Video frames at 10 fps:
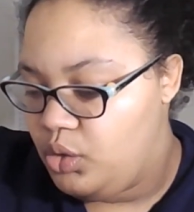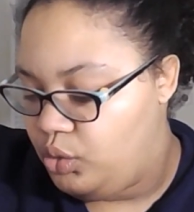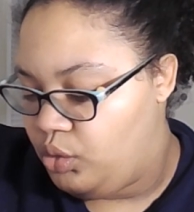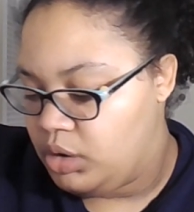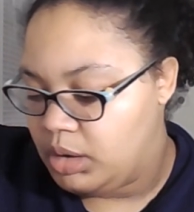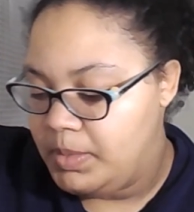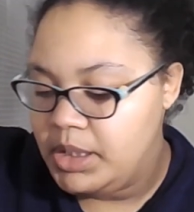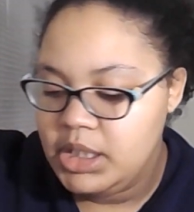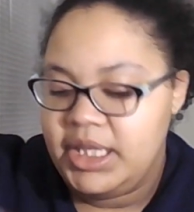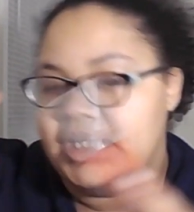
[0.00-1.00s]

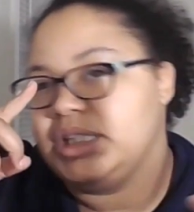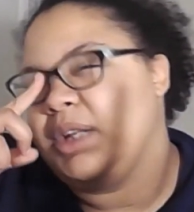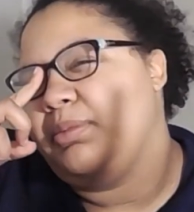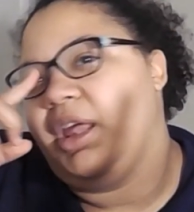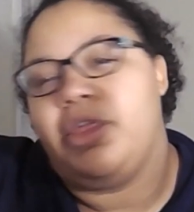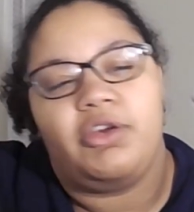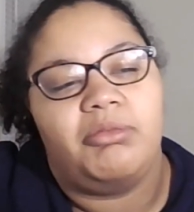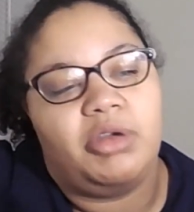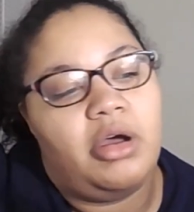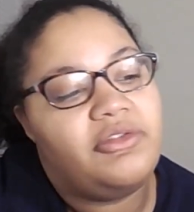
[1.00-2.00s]
horrible. That's gonna like throw
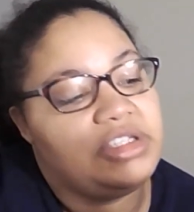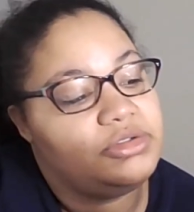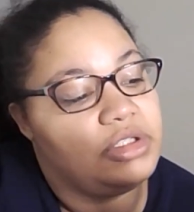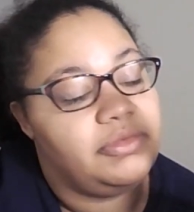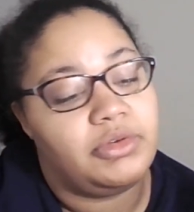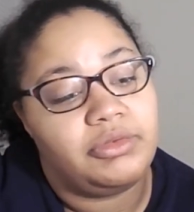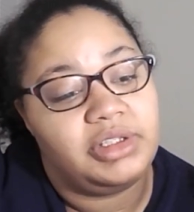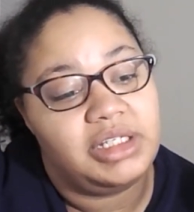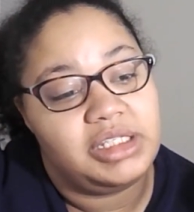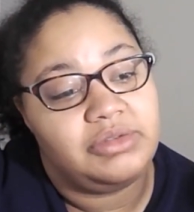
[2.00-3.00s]
me off. I was looking for a
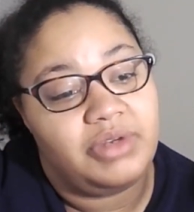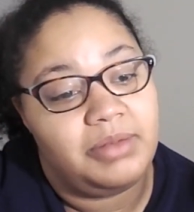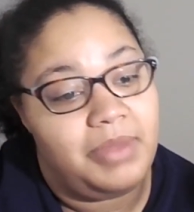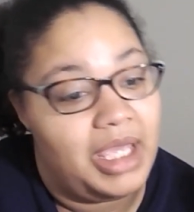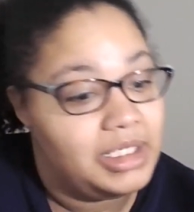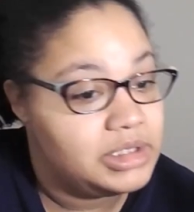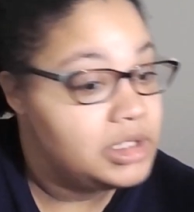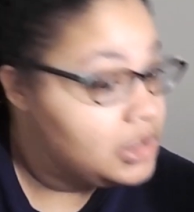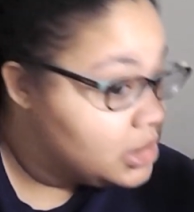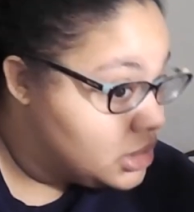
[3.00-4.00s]
really nice red matte.
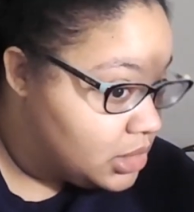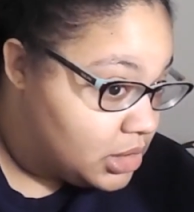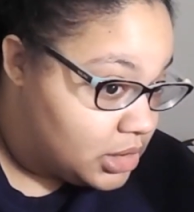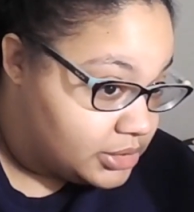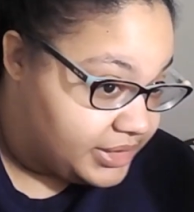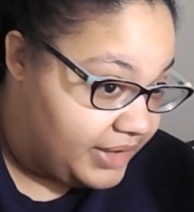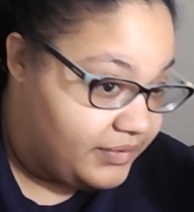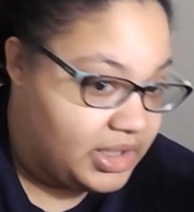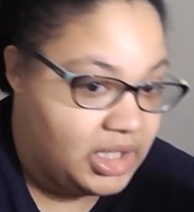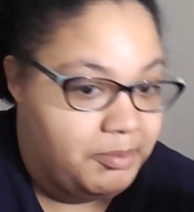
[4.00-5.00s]
So I have
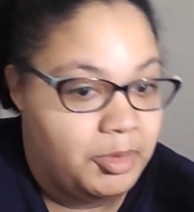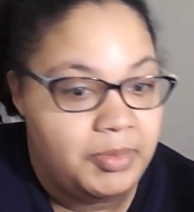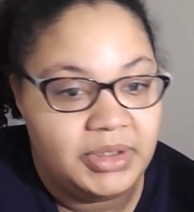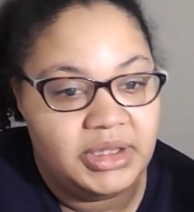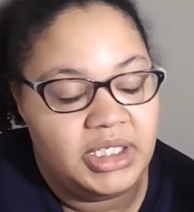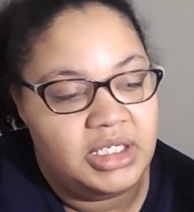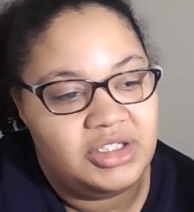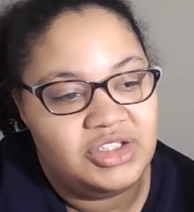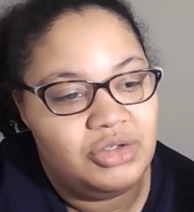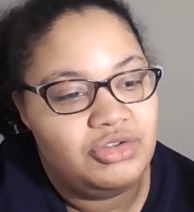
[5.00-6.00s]
a couple, but they're
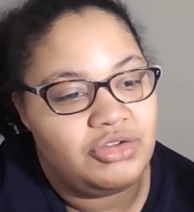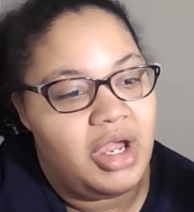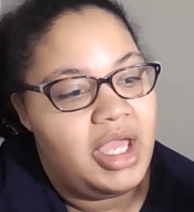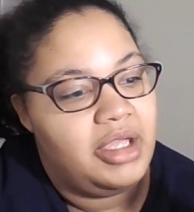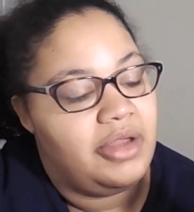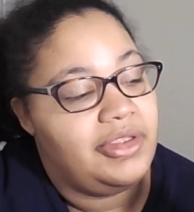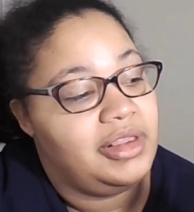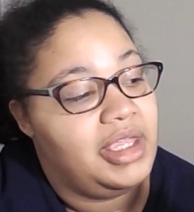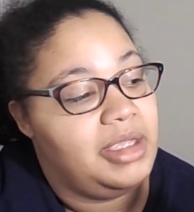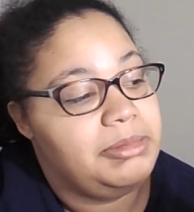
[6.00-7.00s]
so drying on the
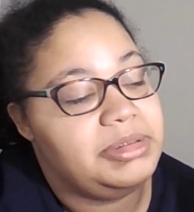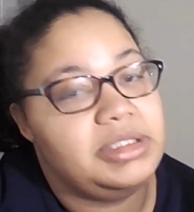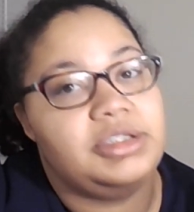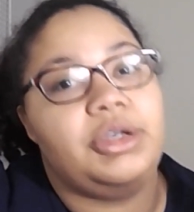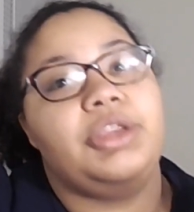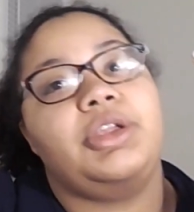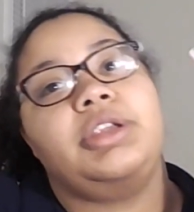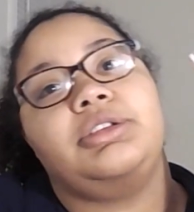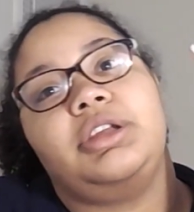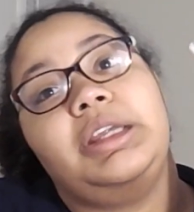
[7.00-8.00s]
lips. So I
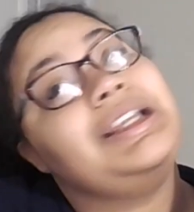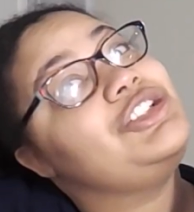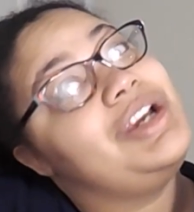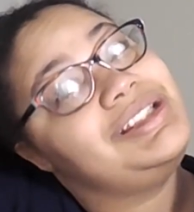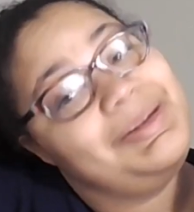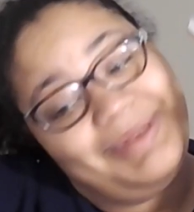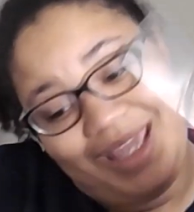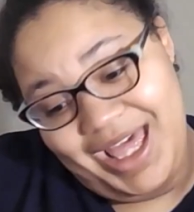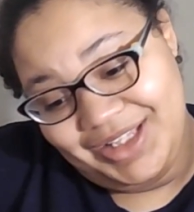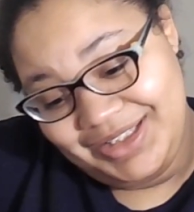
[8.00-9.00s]
thought, why not try something
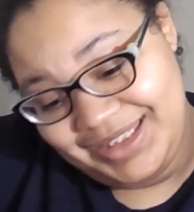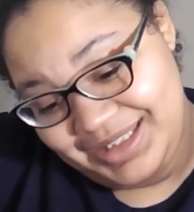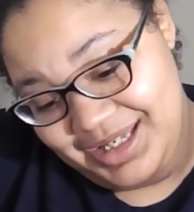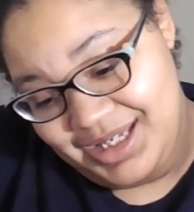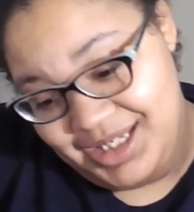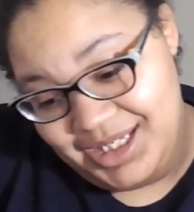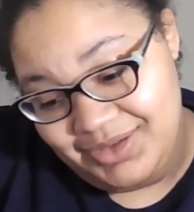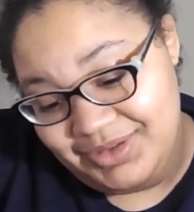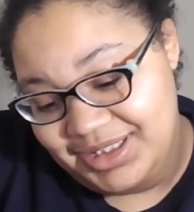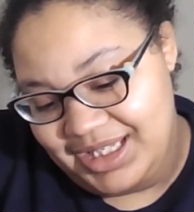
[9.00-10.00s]
else?
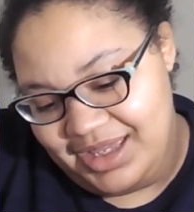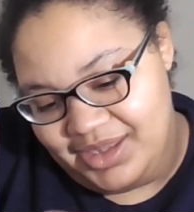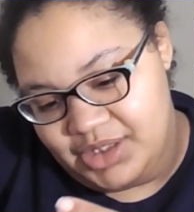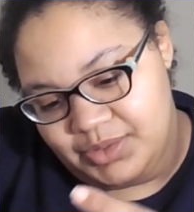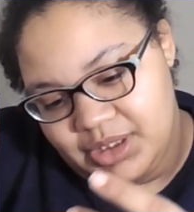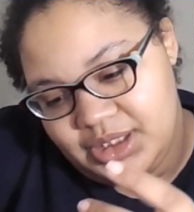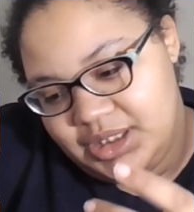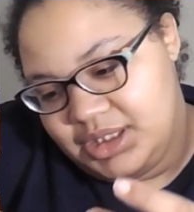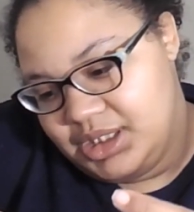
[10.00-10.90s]
We'll see how that works.